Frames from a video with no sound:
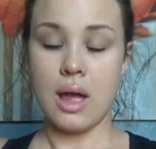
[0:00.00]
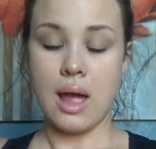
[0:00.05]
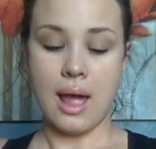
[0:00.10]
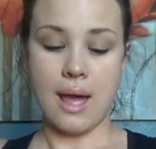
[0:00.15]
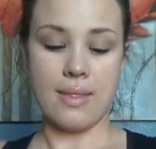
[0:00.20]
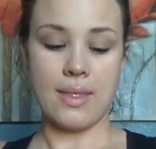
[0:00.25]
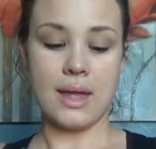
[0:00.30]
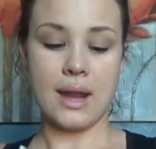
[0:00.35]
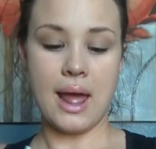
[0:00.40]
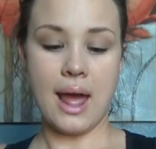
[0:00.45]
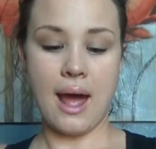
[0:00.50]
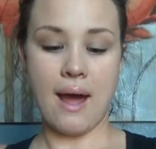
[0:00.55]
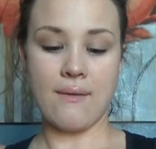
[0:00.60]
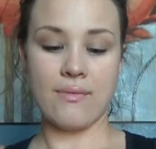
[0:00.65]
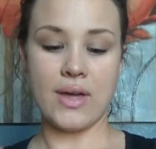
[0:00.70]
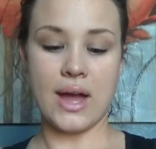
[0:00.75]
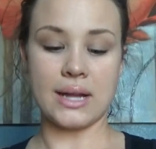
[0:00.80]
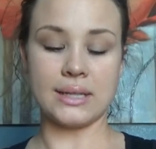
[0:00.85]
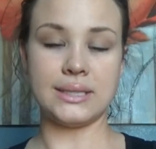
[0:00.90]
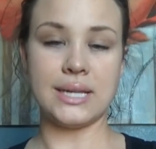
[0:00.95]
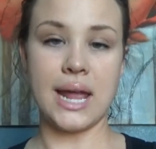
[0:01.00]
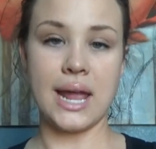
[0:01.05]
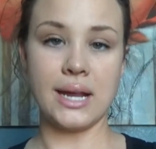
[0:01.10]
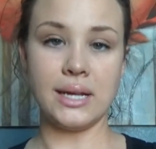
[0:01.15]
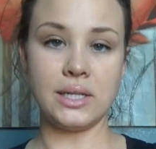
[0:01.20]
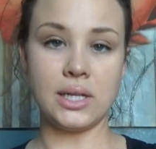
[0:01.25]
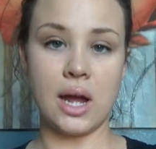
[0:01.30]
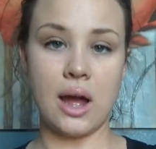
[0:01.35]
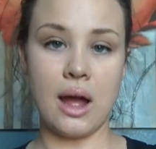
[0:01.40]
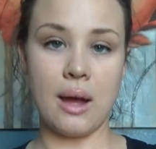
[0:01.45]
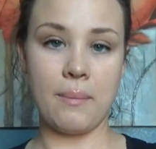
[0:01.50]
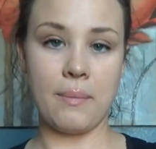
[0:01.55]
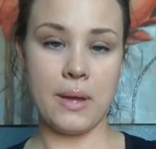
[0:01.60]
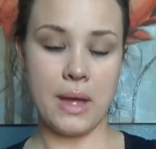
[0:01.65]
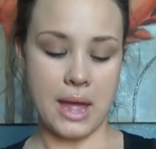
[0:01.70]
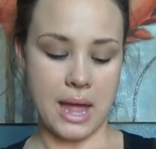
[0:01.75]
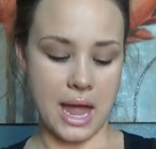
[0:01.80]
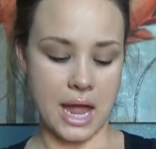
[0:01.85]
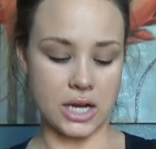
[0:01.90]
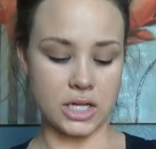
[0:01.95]
and then have that tank top
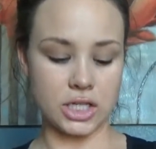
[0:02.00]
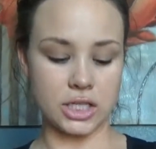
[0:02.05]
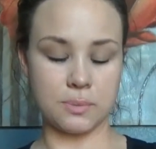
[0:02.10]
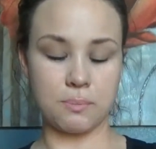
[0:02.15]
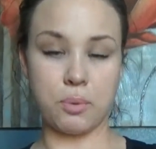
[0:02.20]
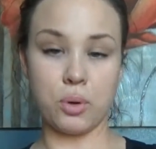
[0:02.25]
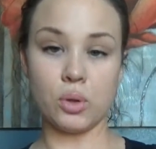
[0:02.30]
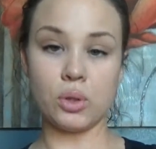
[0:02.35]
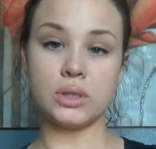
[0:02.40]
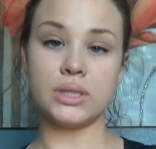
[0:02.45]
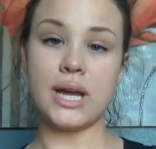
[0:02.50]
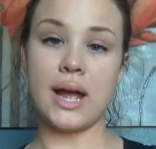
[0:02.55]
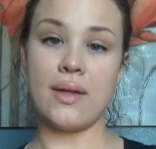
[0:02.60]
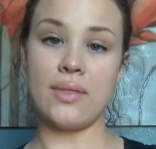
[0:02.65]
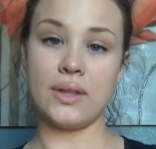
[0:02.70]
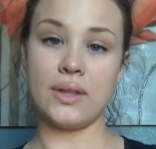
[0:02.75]
and just pull down the